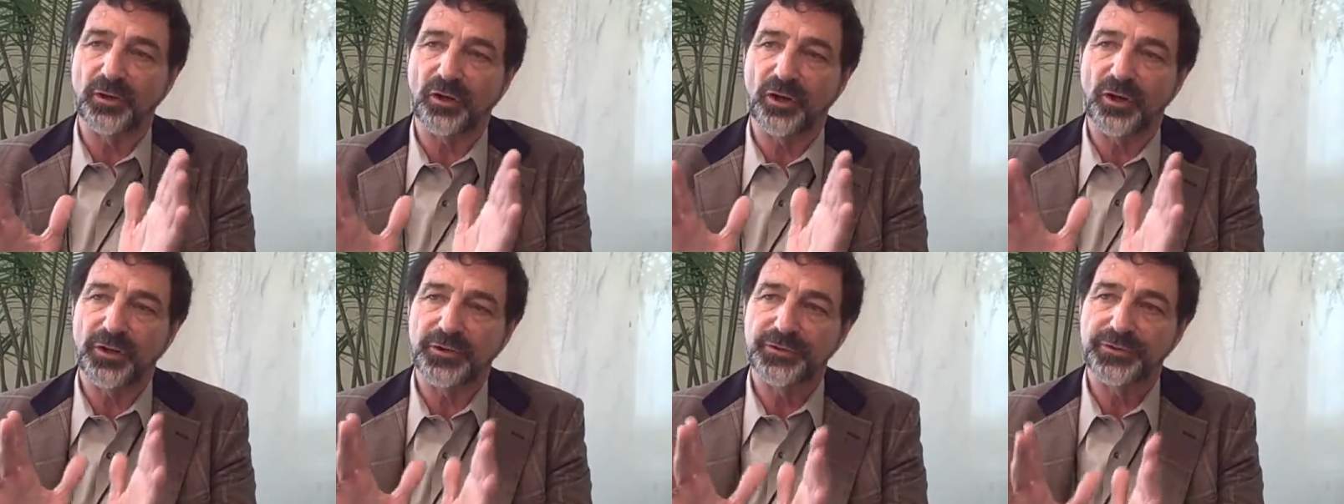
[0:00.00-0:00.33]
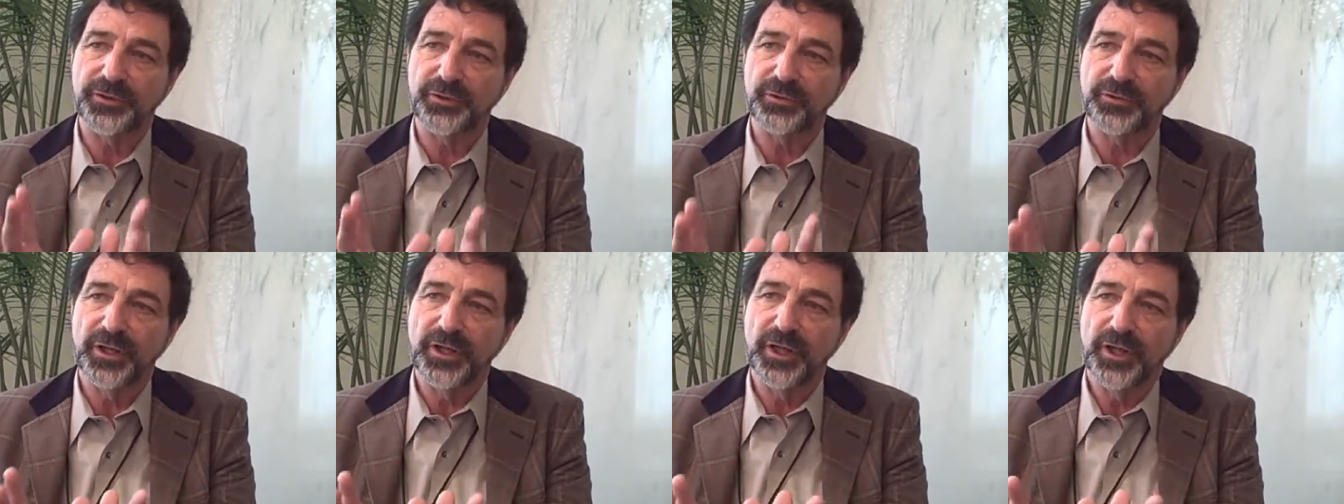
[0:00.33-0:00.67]

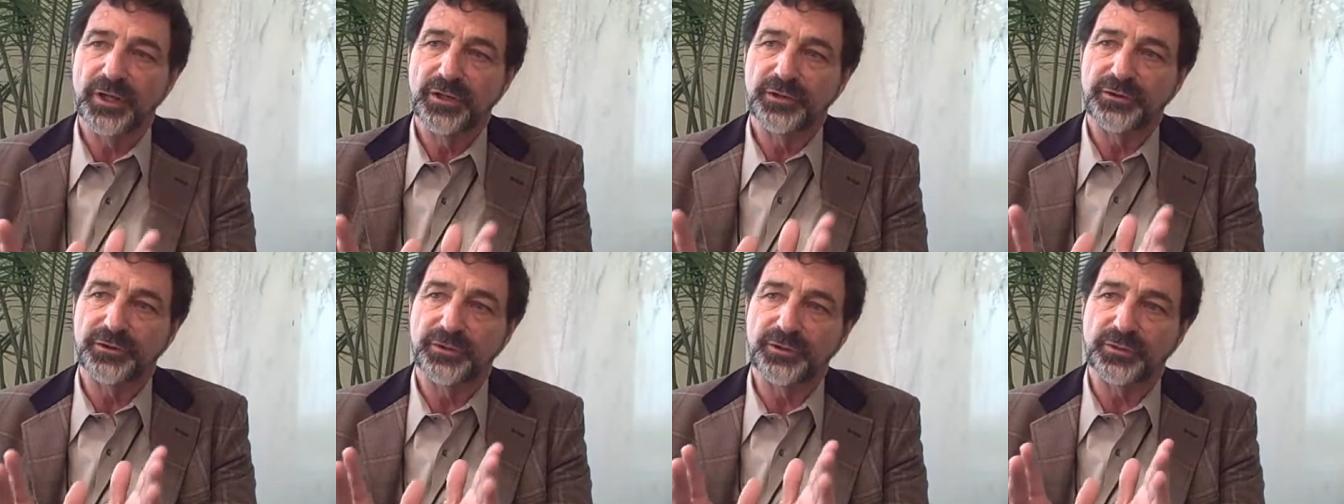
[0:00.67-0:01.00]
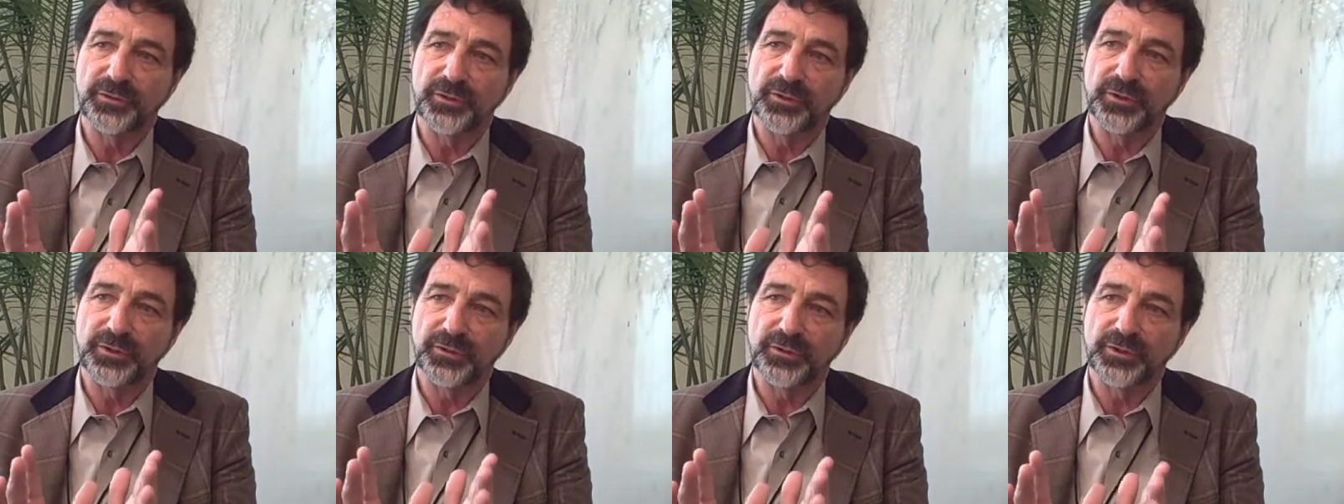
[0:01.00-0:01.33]
also
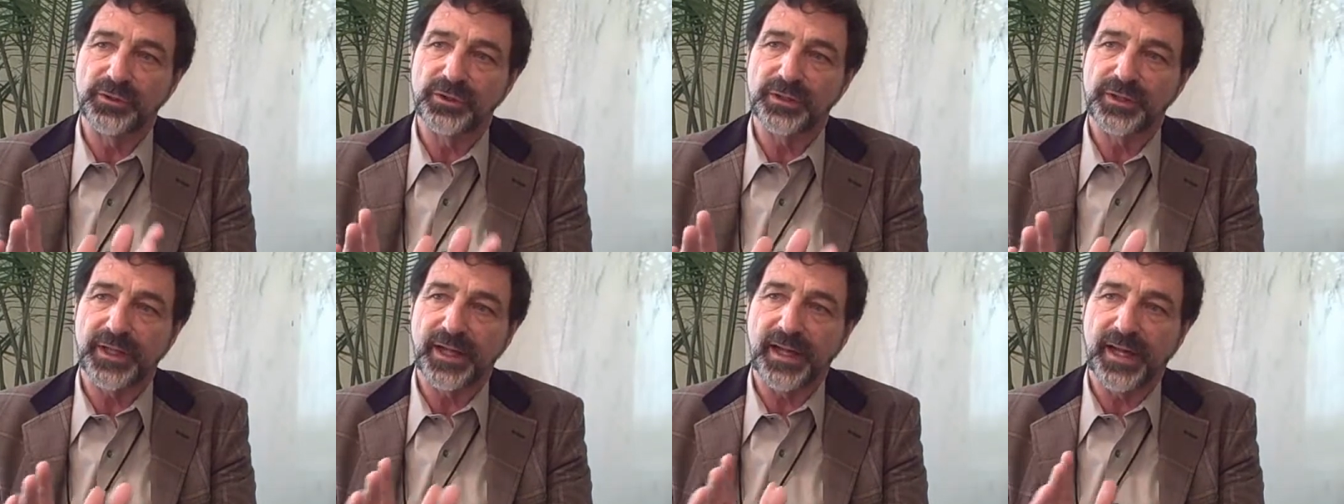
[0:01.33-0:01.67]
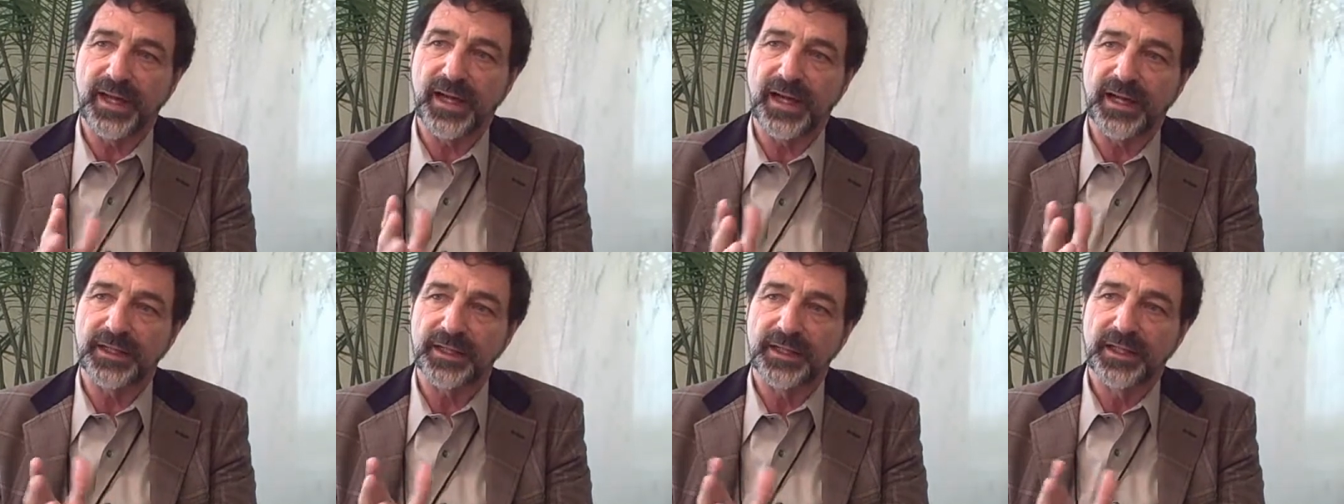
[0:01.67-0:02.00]
to look
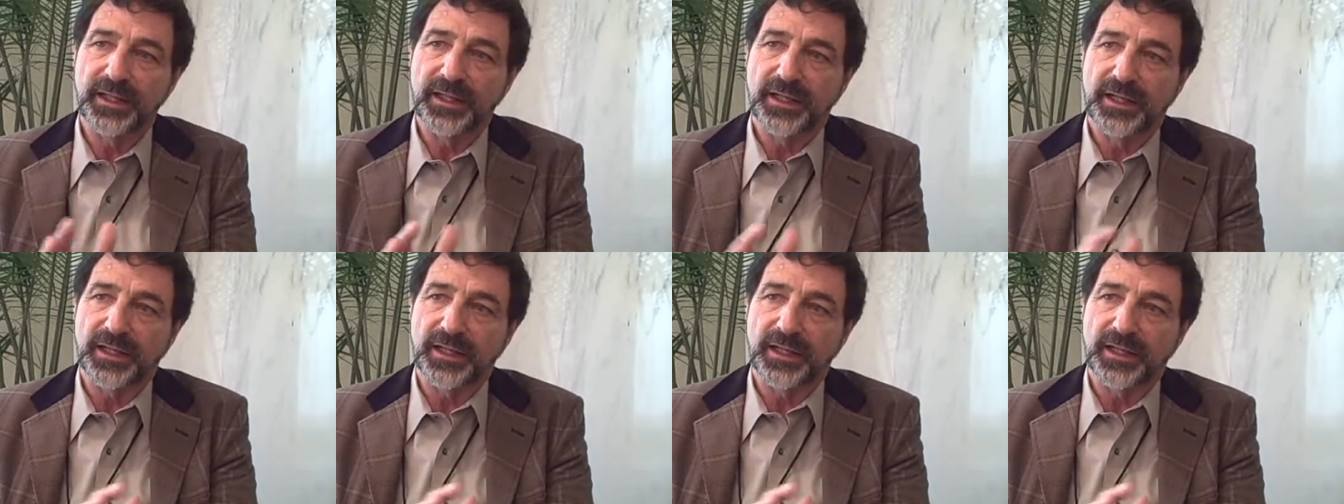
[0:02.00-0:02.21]
at